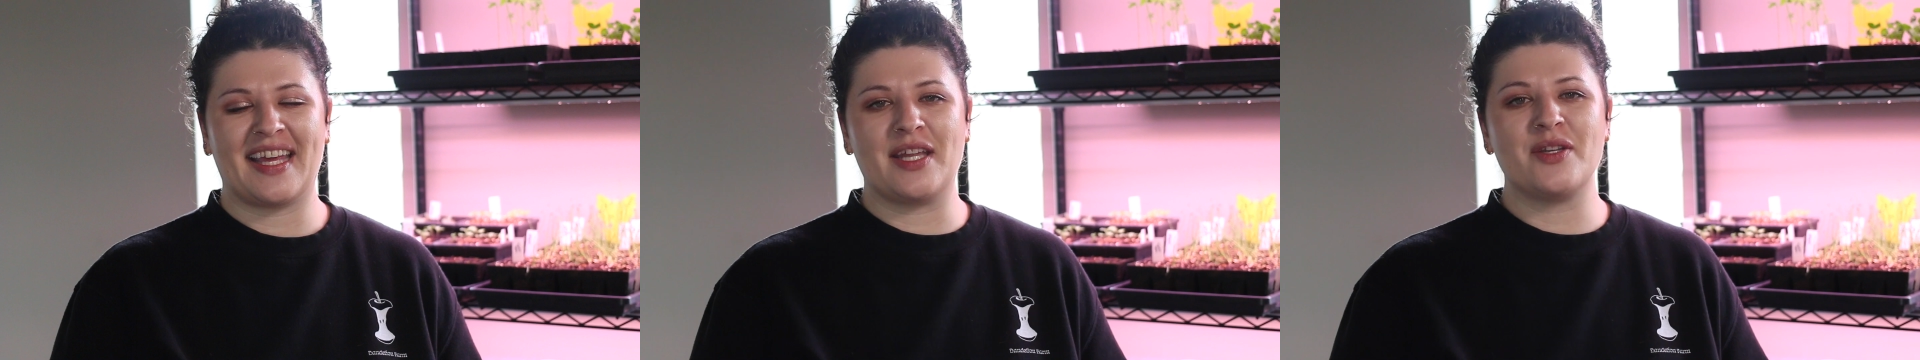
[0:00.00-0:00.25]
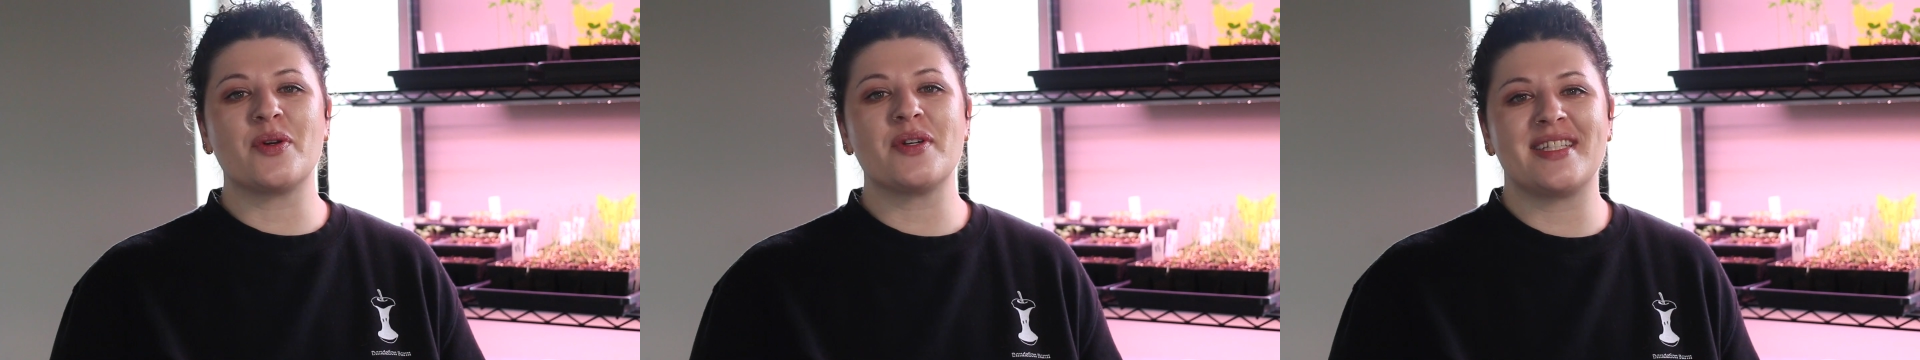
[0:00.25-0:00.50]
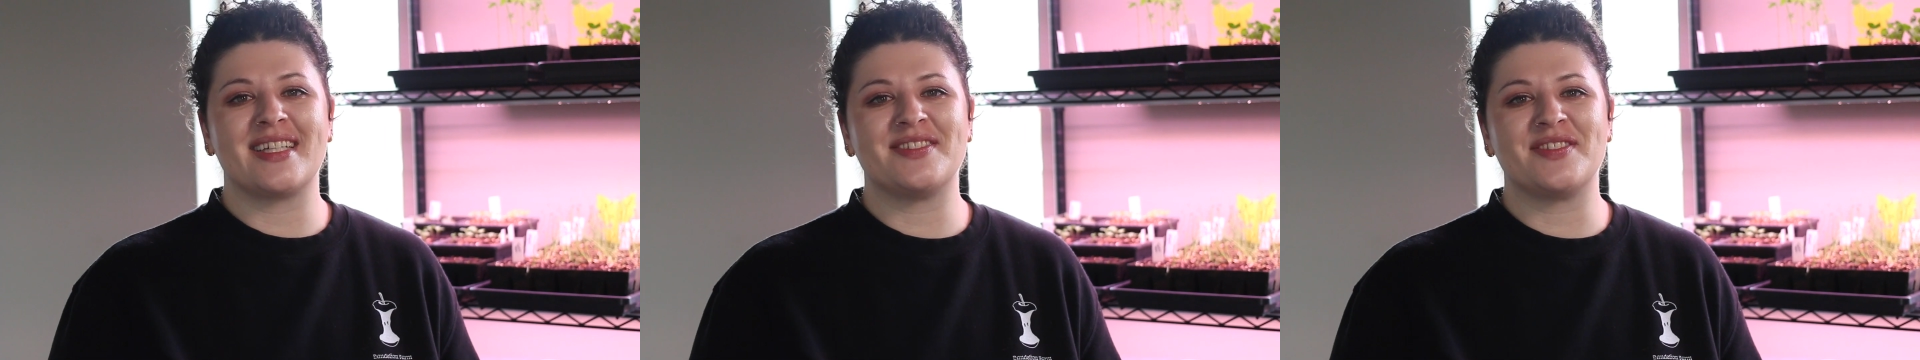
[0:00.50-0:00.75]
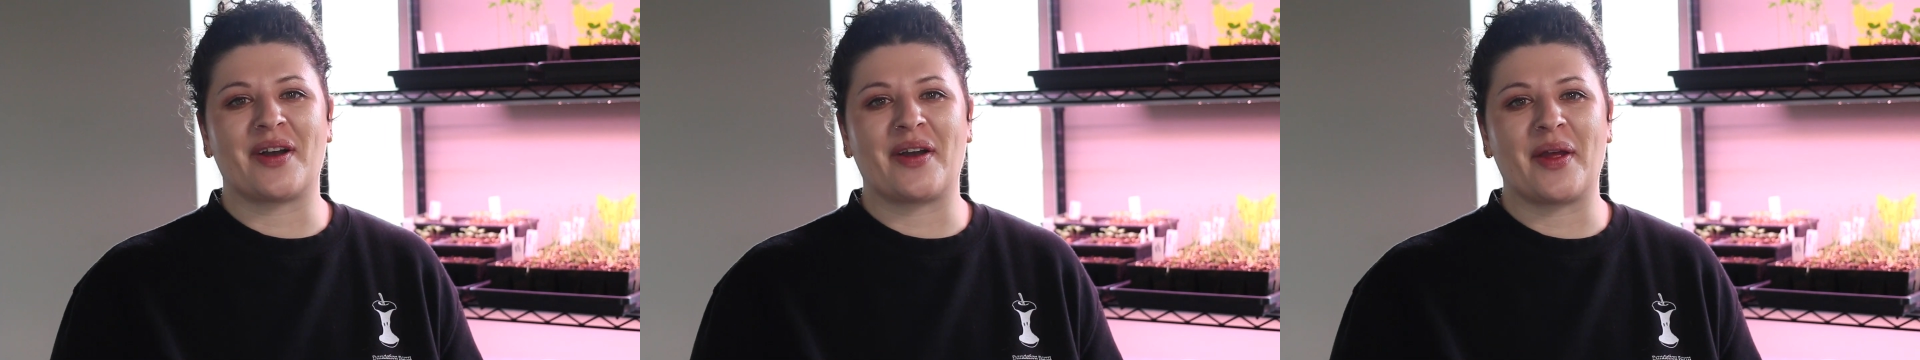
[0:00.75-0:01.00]
Indoor
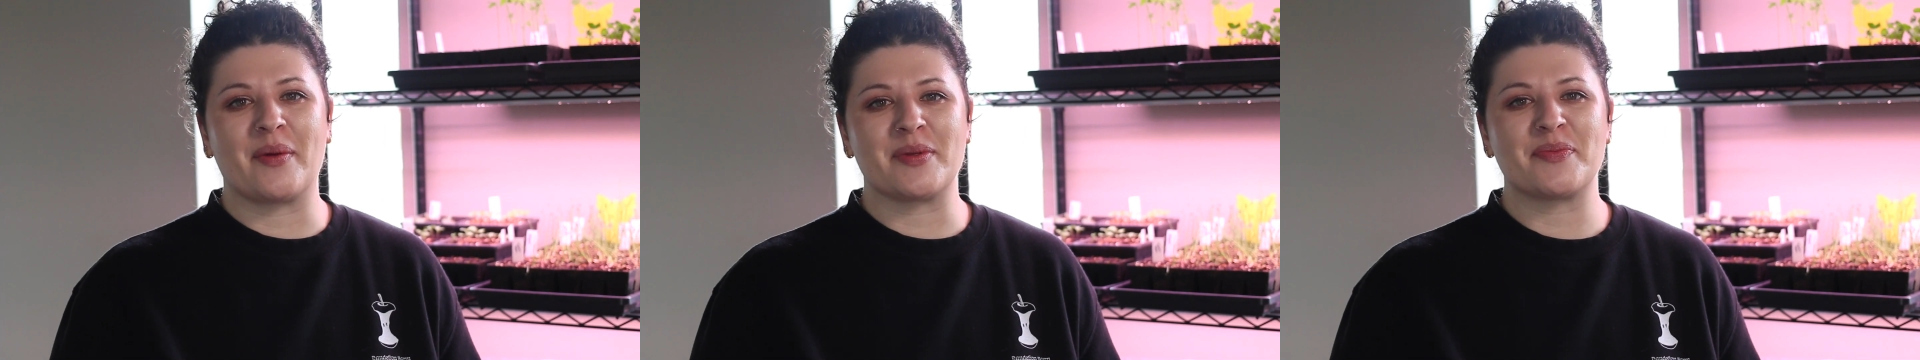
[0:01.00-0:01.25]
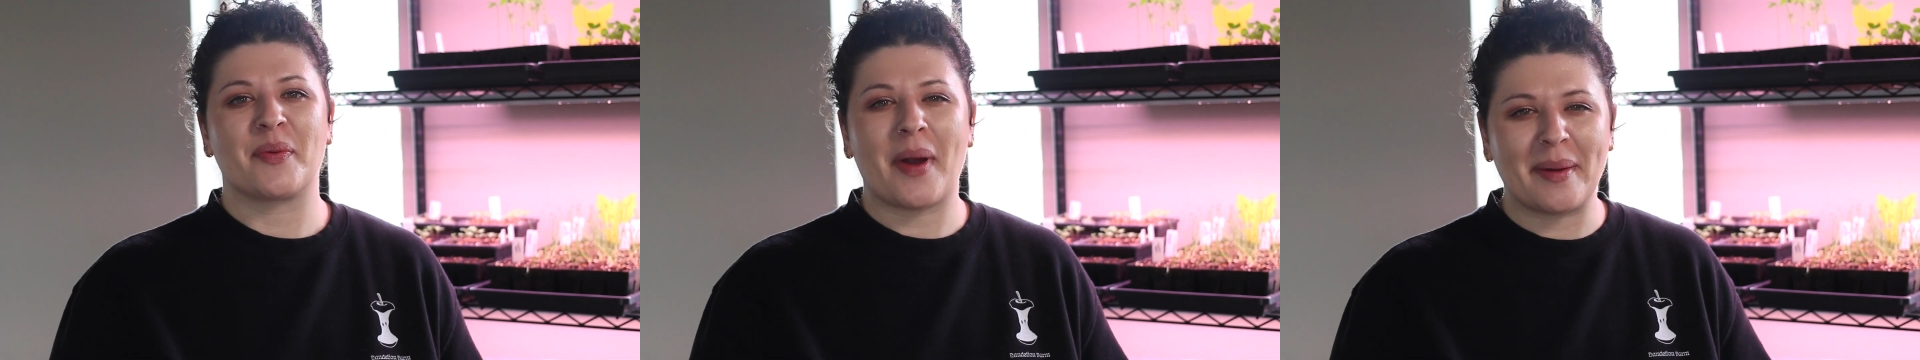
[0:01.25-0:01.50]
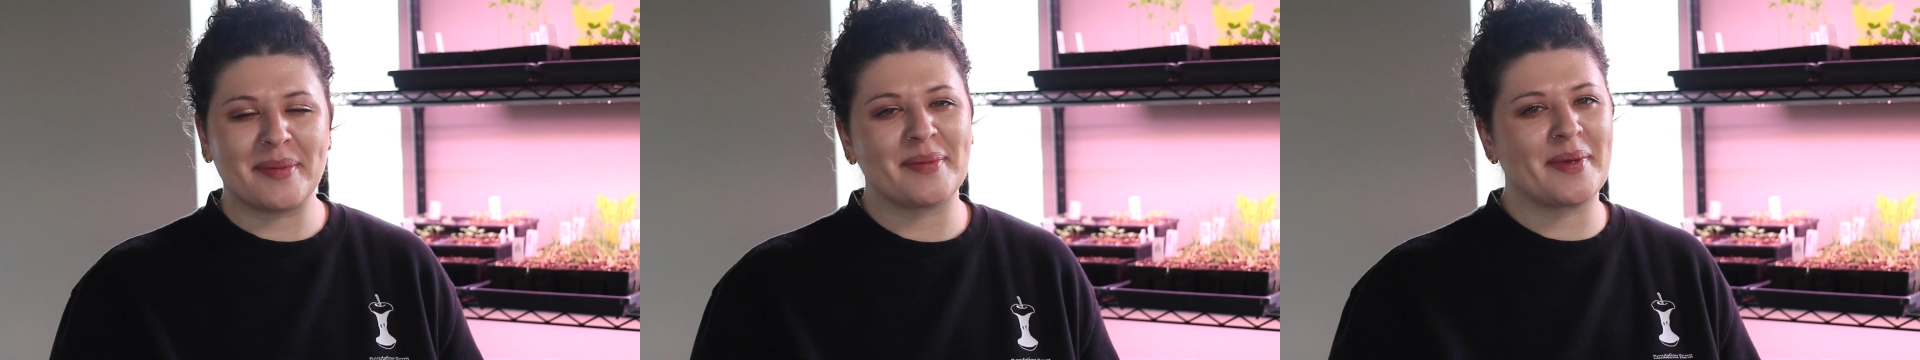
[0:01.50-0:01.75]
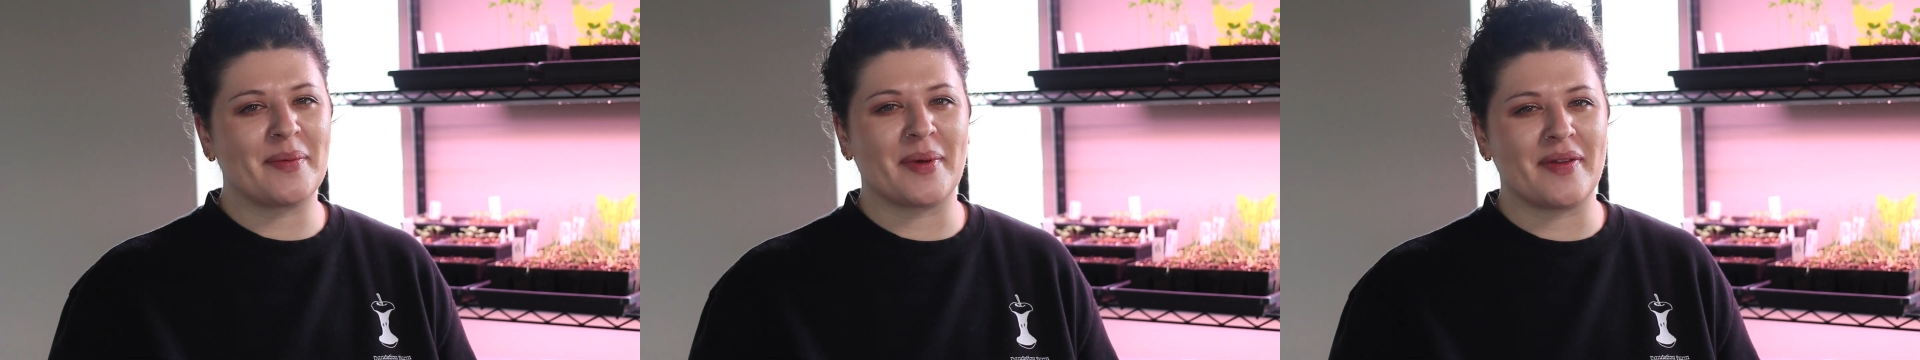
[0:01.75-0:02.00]
seed starting was
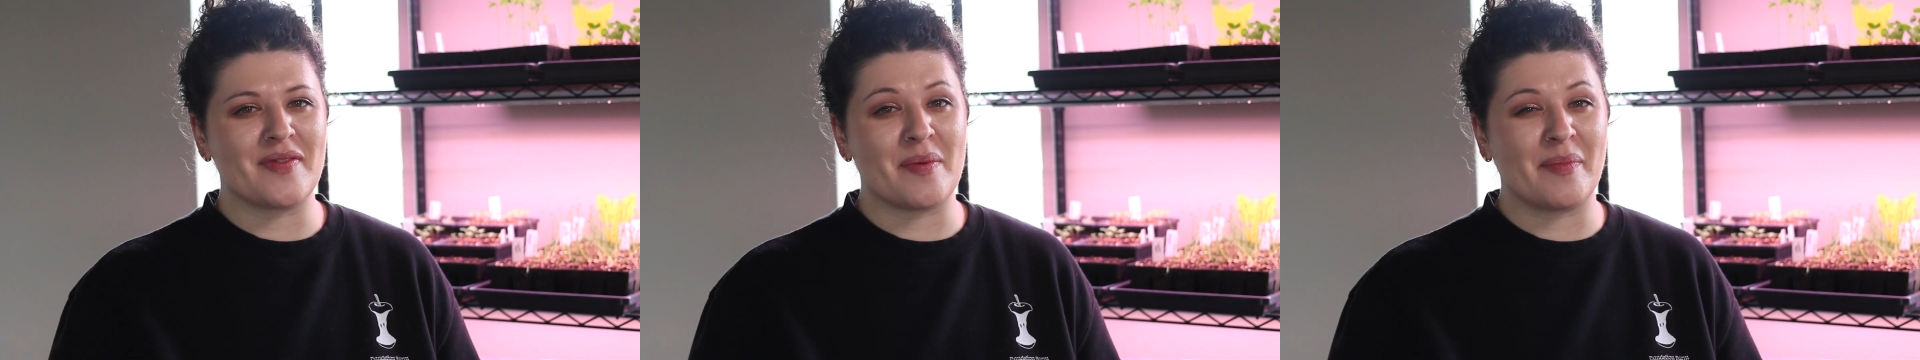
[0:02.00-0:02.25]
probably one of the